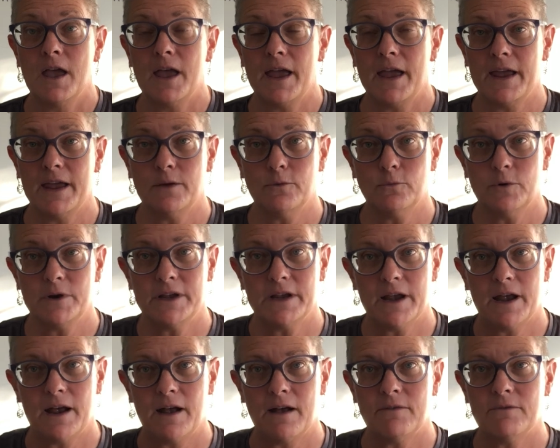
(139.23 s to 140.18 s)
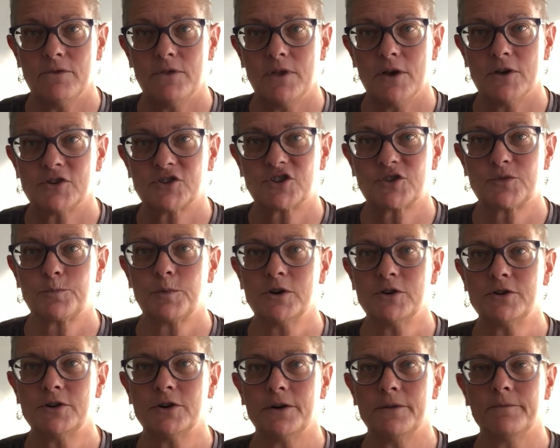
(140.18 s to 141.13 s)
And we have the
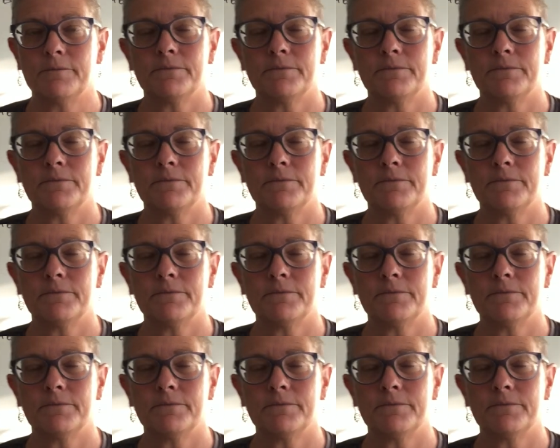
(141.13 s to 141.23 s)
Sprinter.